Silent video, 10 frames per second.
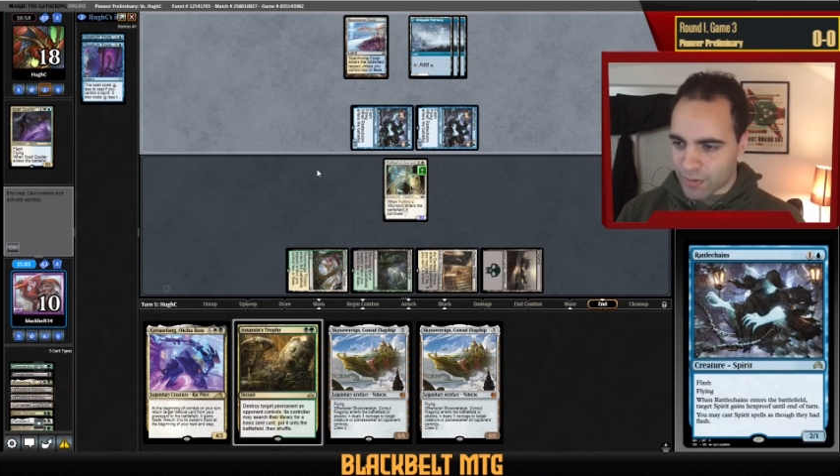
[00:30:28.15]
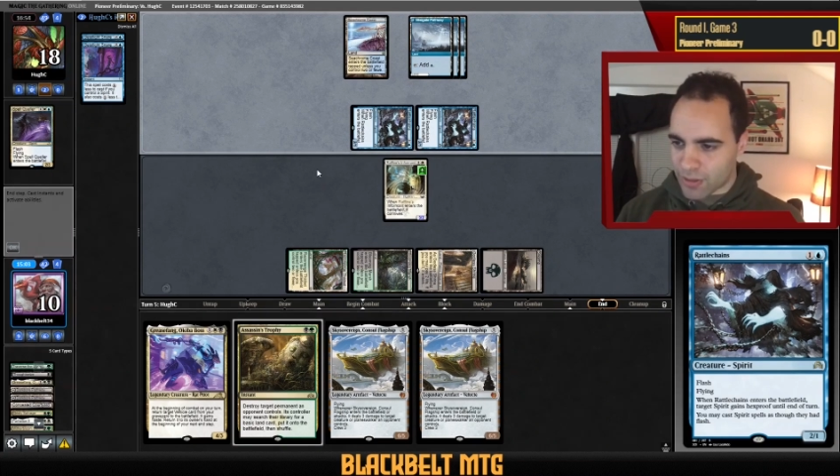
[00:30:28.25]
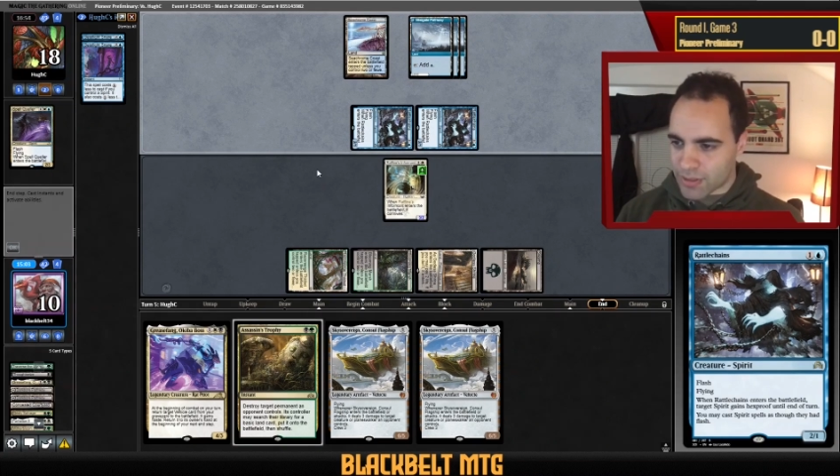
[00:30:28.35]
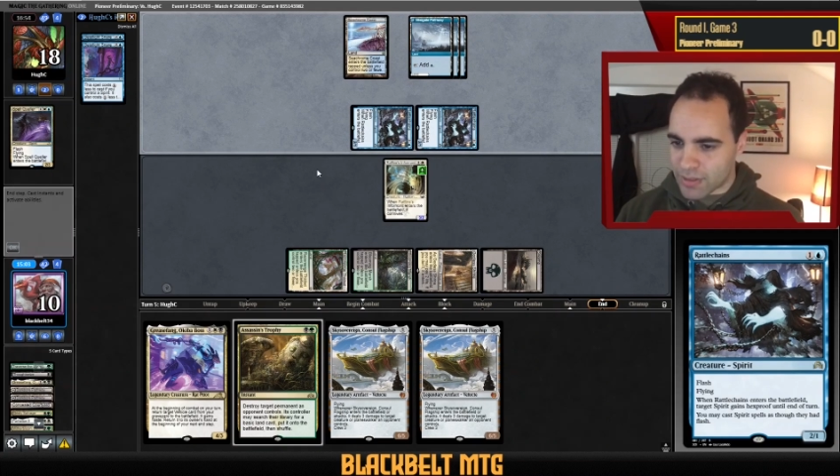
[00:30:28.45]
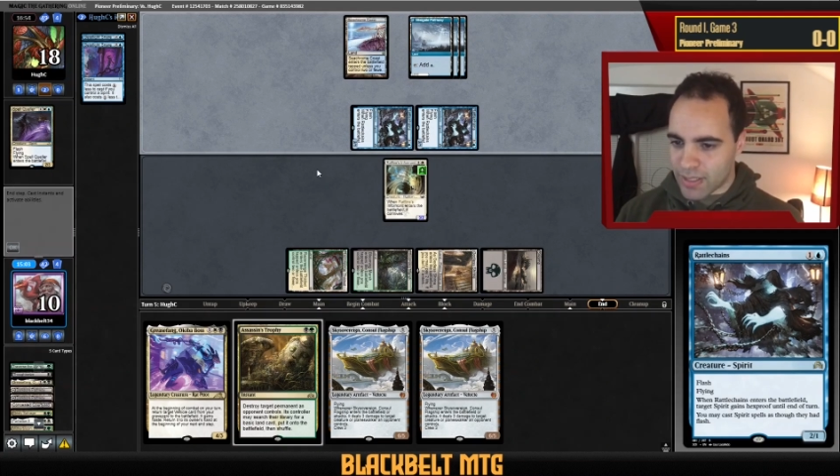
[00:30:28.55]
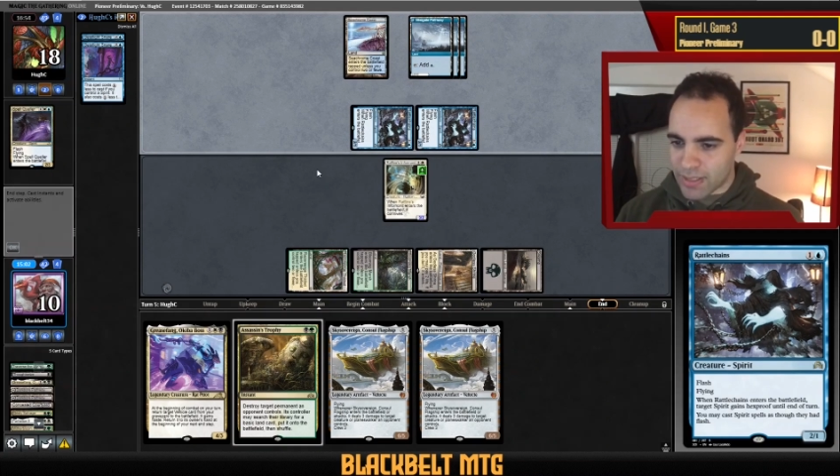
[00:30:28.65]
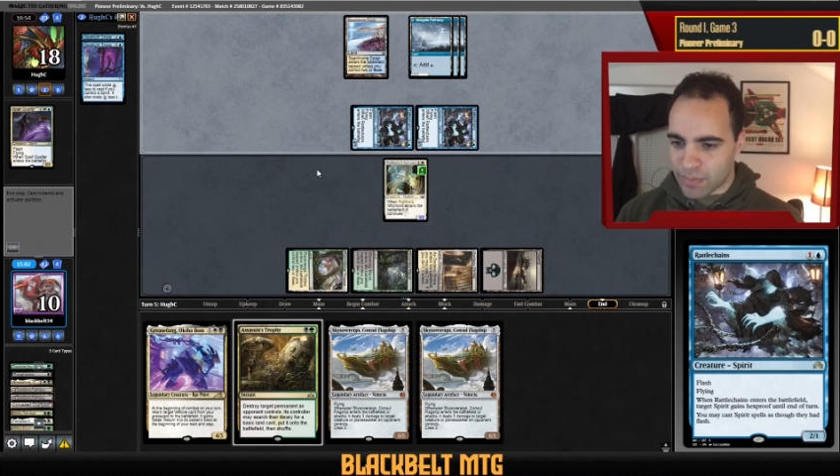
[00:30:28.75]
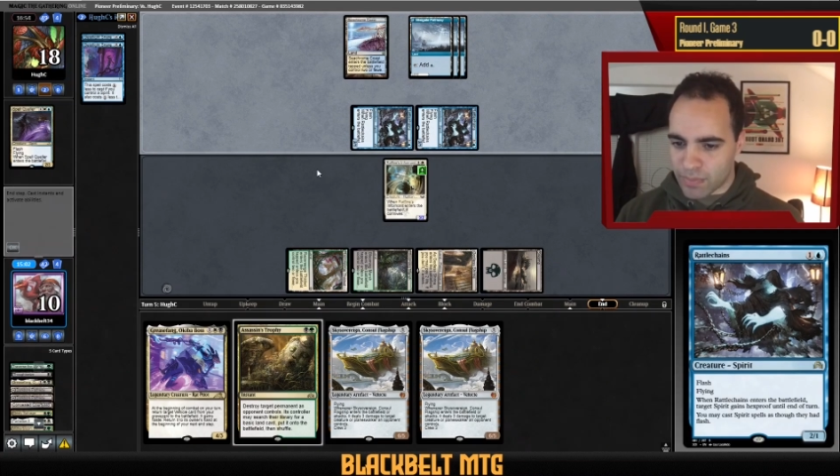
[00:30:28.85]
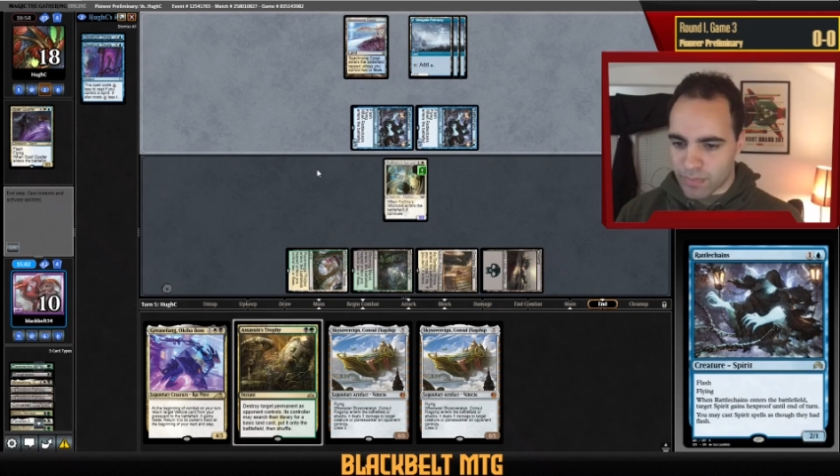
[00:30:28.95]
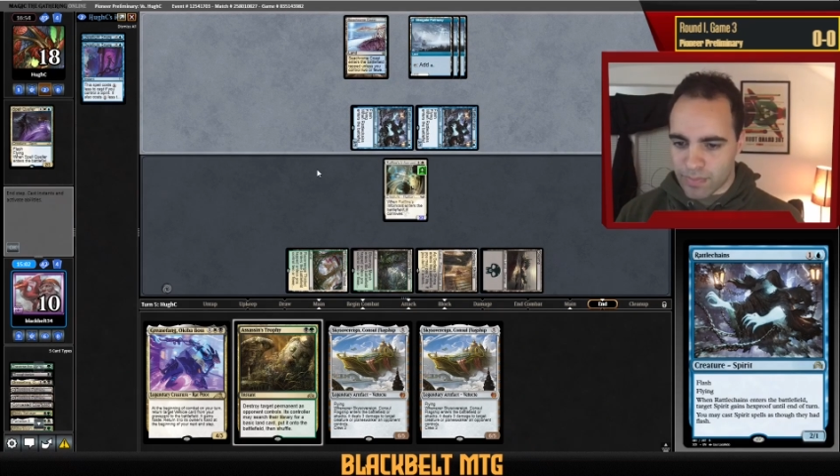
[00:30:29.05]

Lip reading: Realistically, I need